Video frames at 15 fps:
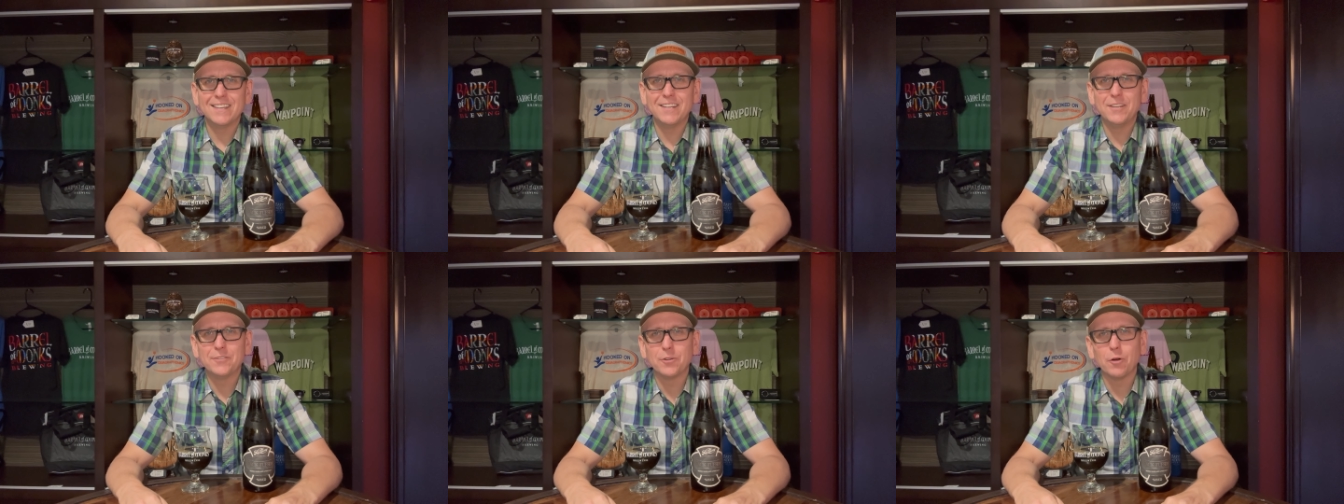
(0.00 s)

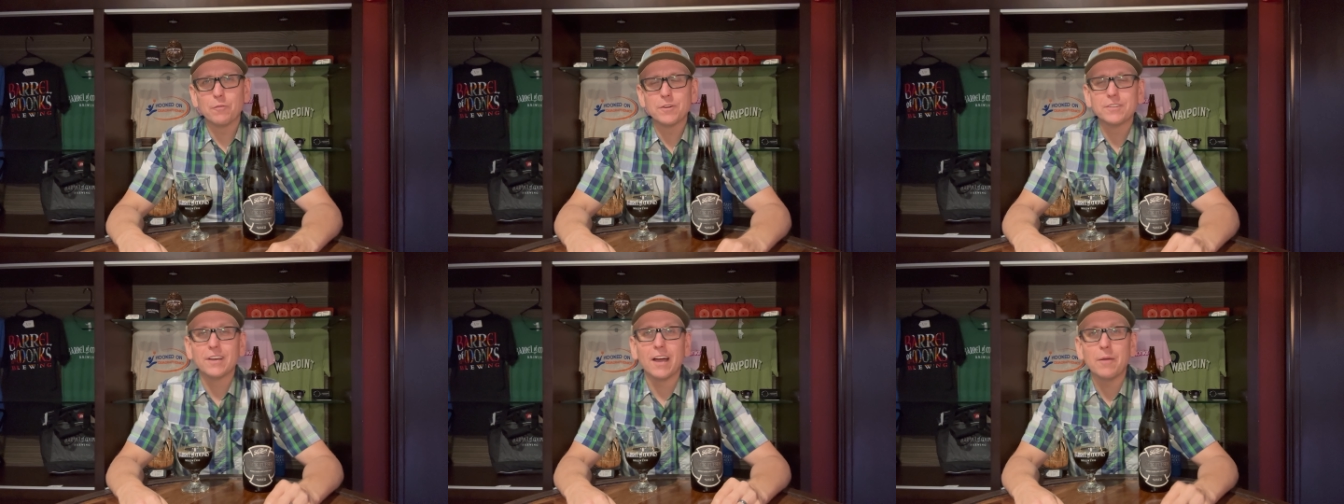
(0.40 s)
It is
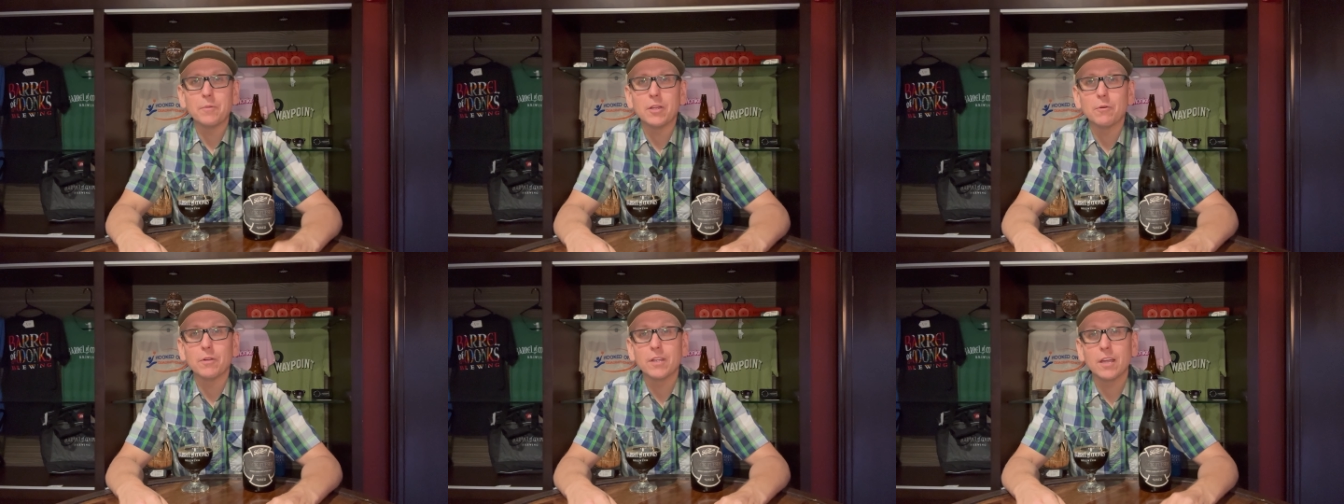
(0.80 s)

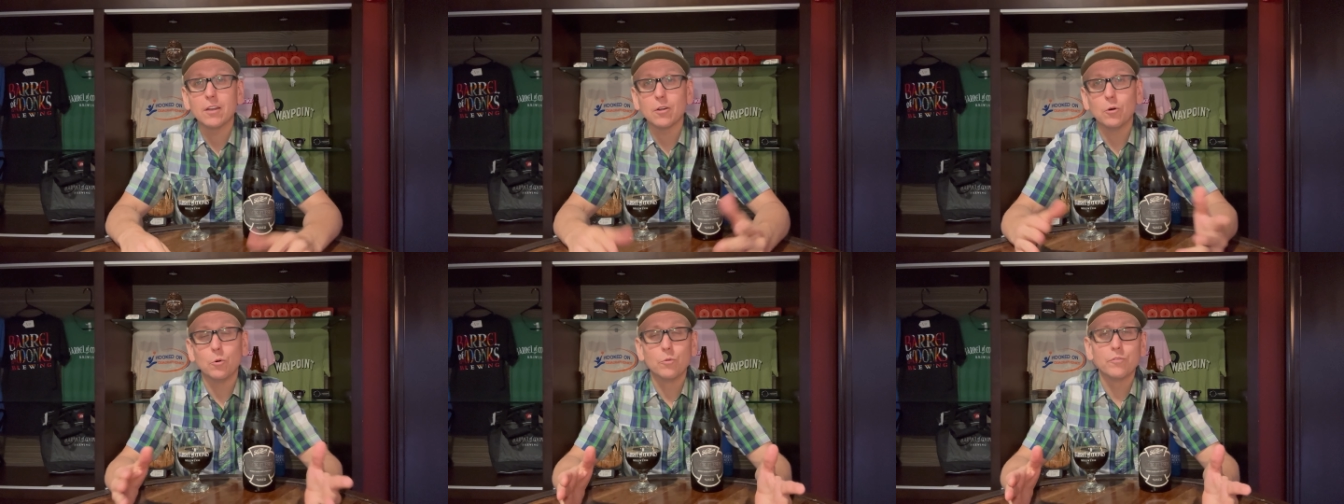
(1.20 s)
overtime here
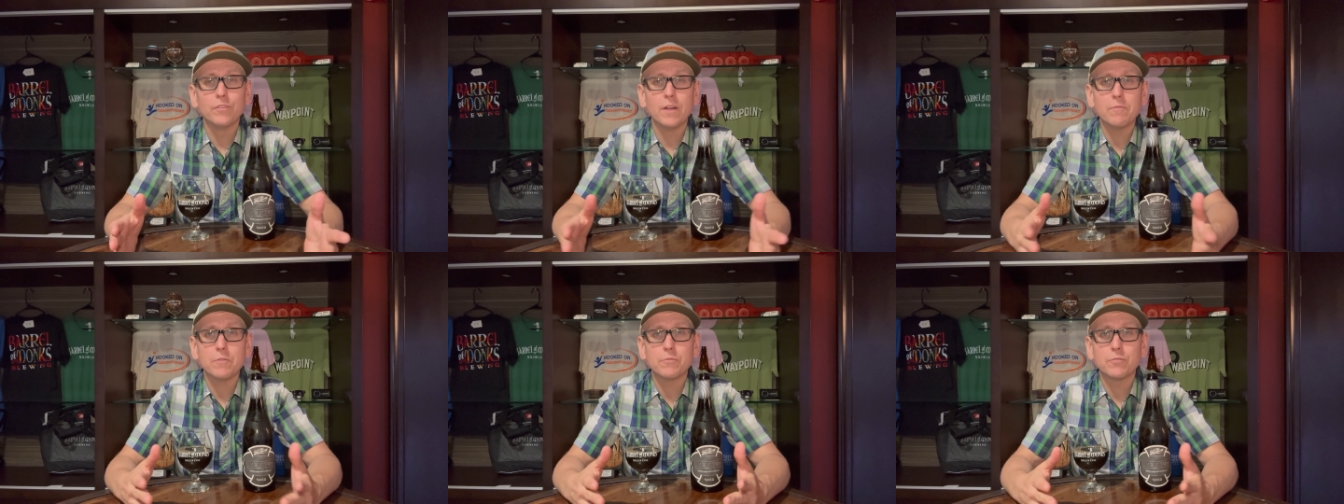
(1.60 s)
again at Old
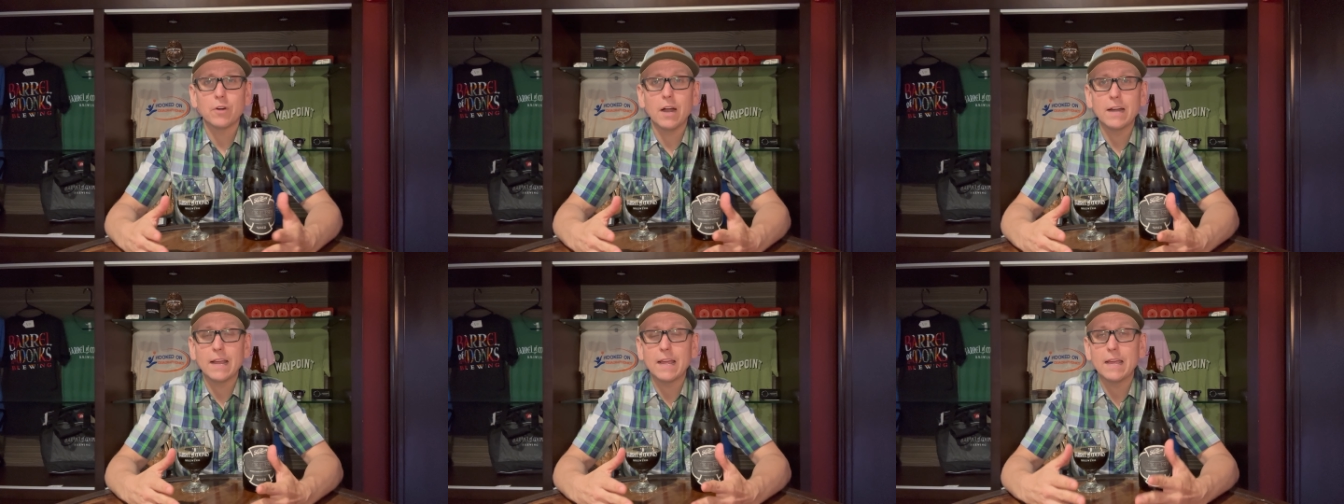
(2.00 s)
Favorite
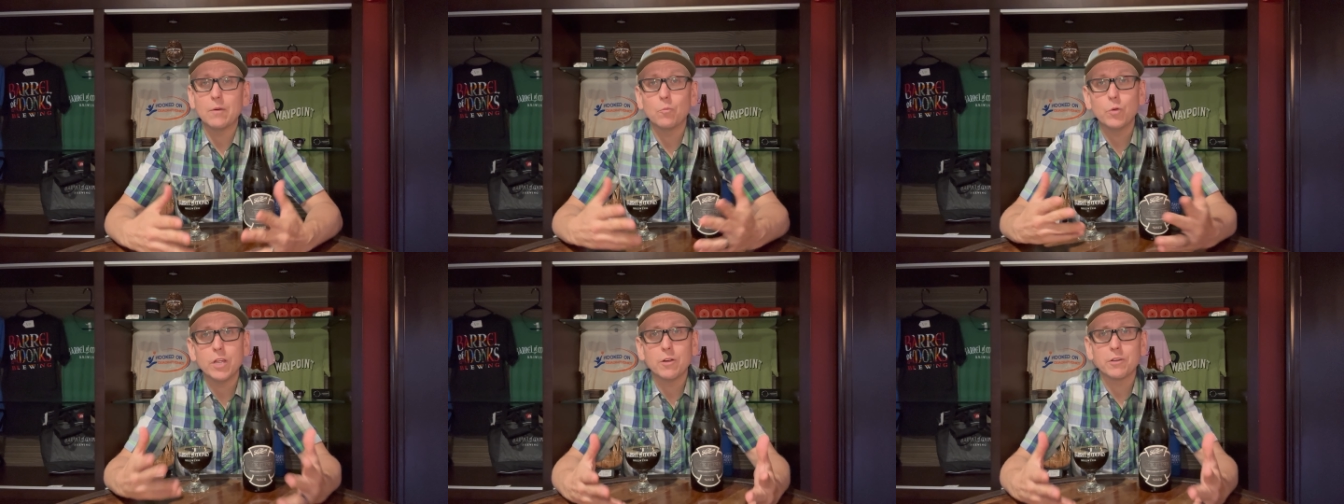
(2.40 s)
Friday,
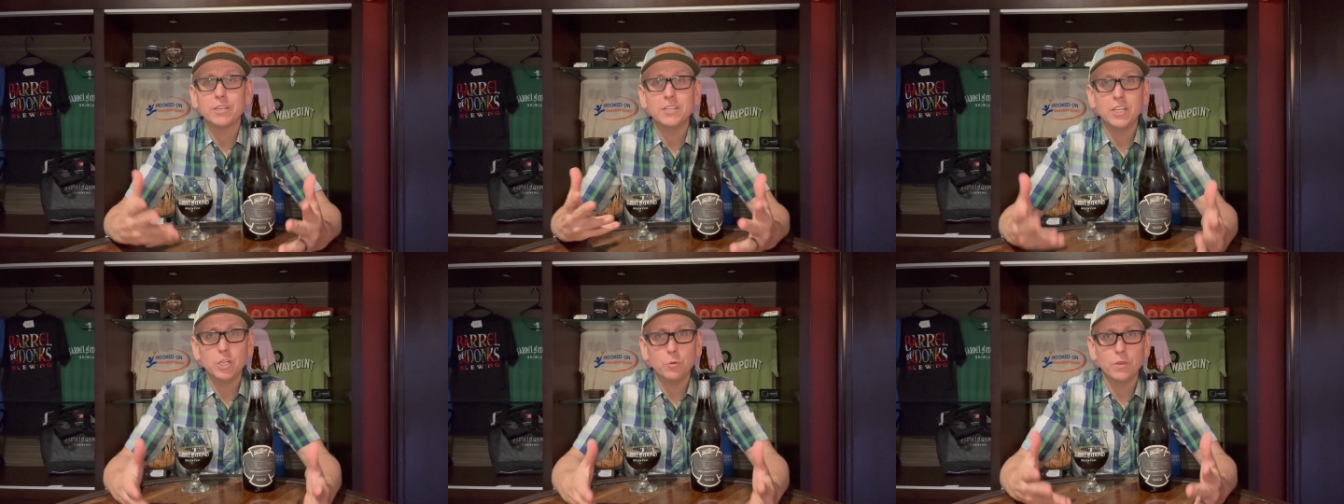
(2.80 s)
and we are
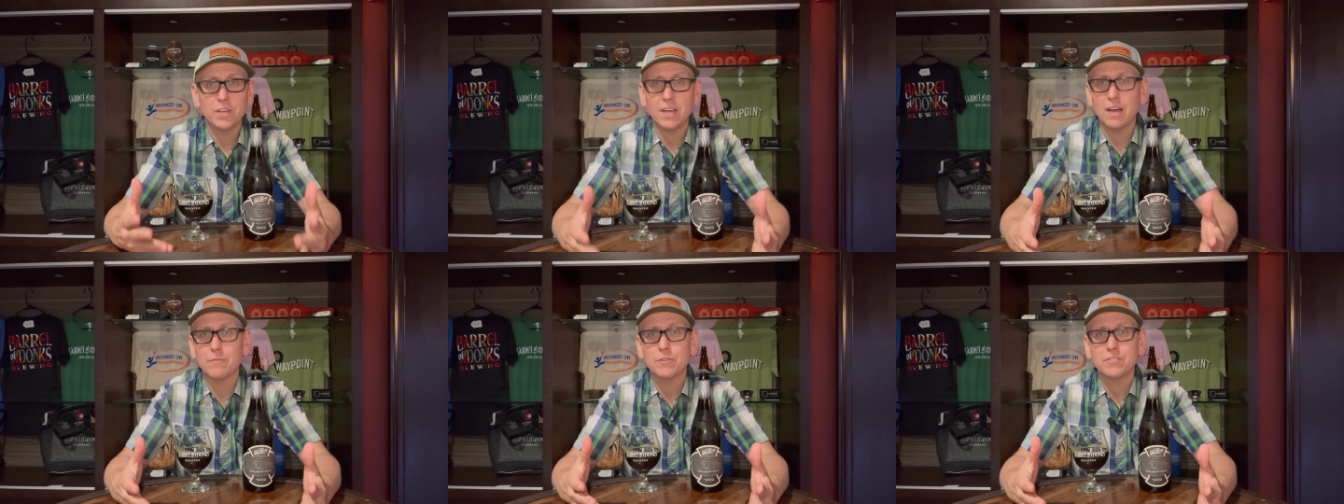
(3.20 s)
continuing
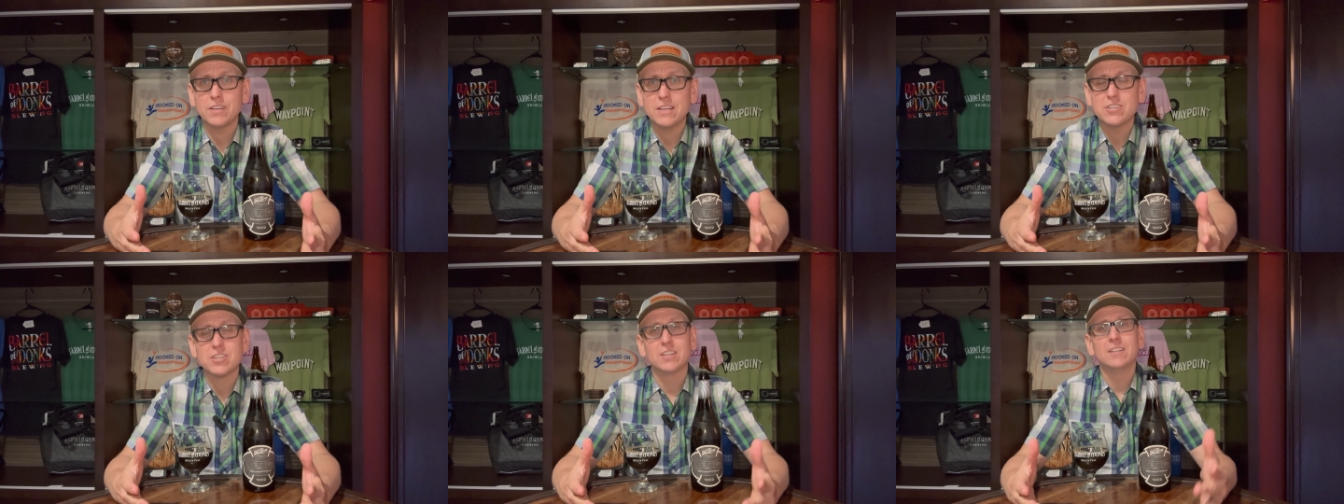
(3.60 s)
the
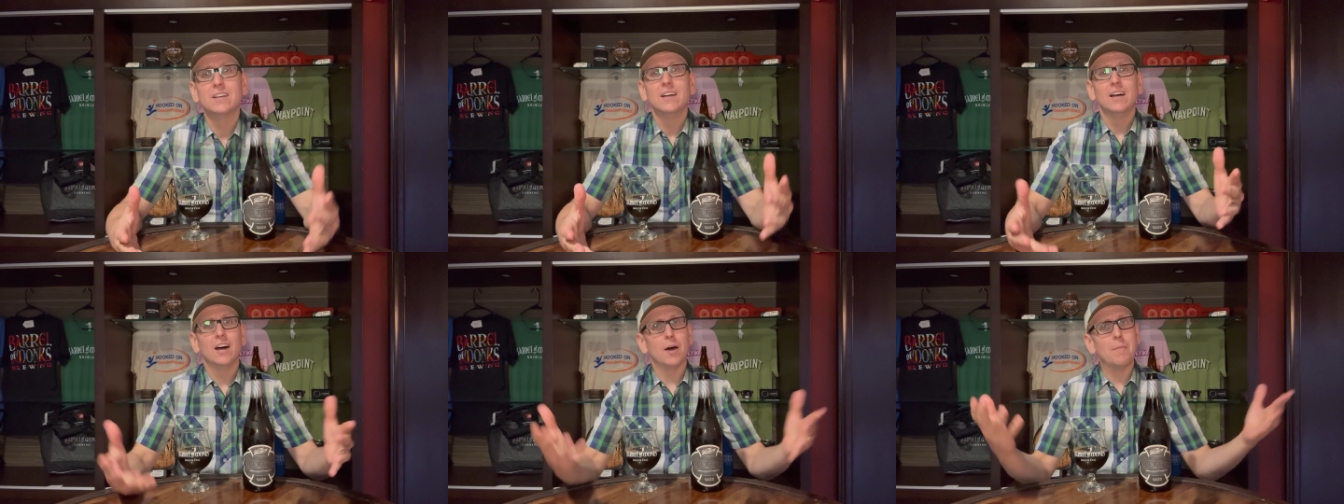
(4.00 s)
conversation
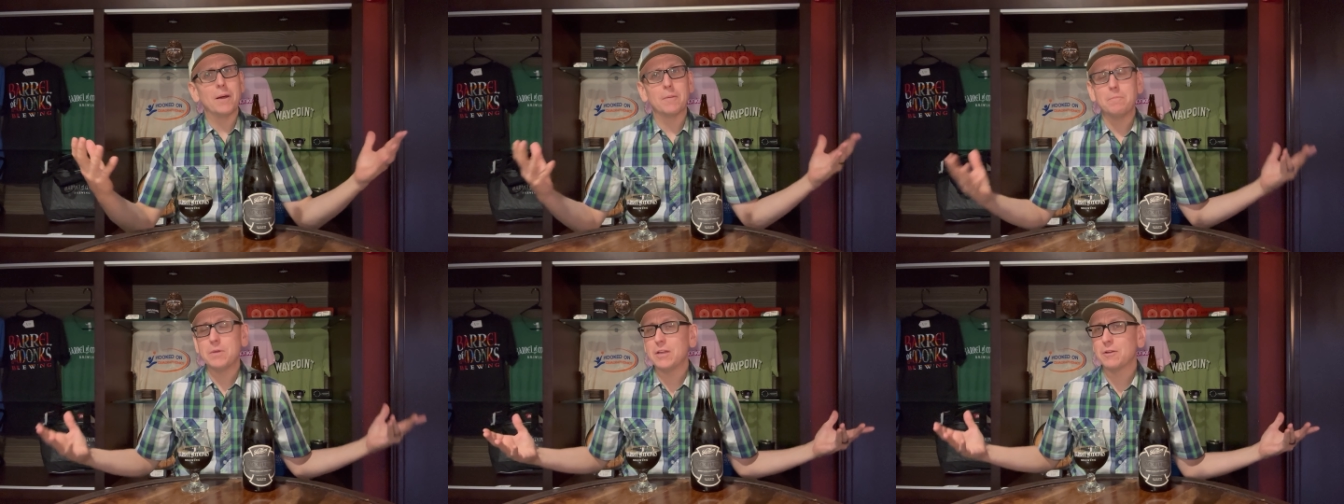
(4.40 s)

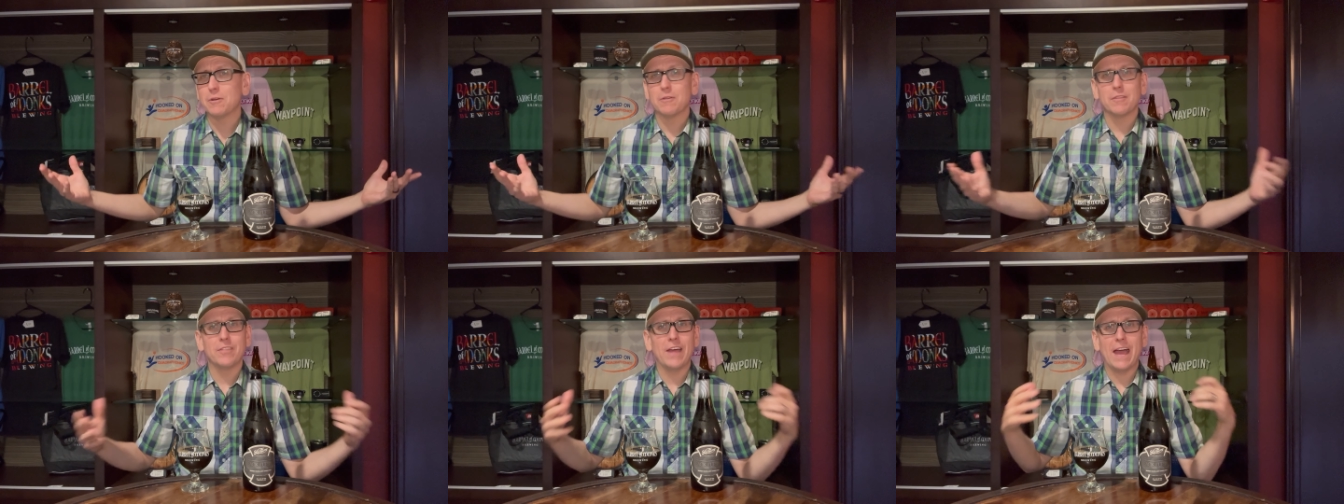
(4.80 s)
about a
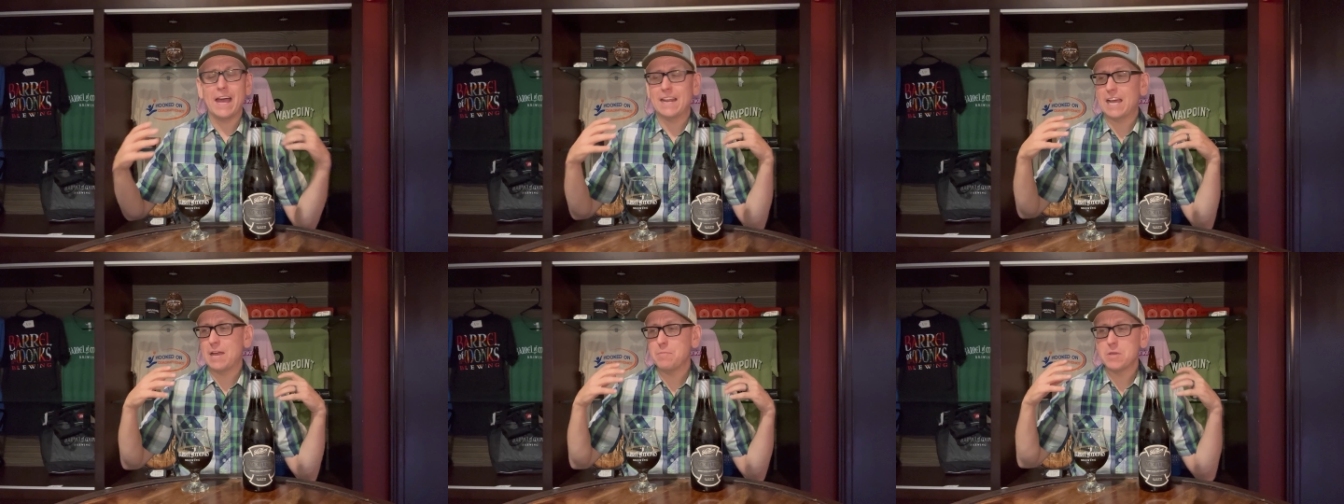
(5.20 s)
beer that,